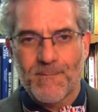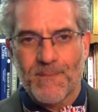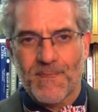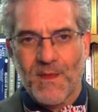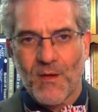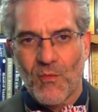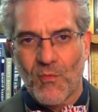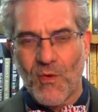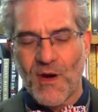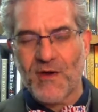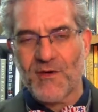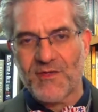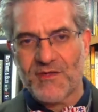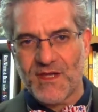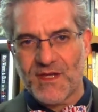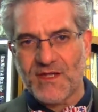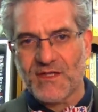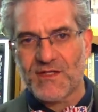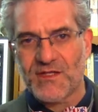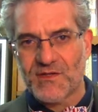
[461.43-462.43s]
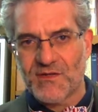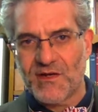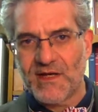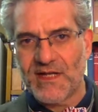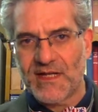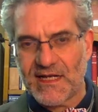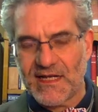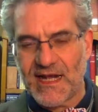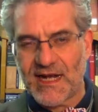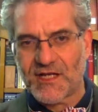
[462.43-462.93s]
where things stood
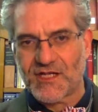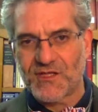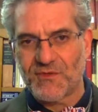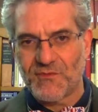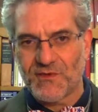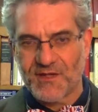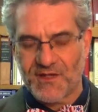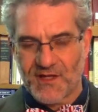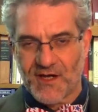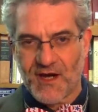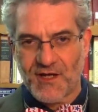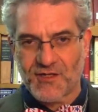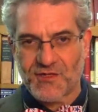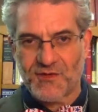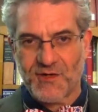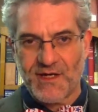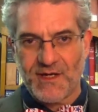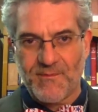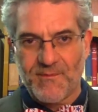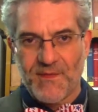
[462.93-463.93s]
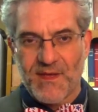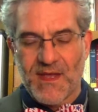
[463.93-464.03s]
in connection with the country.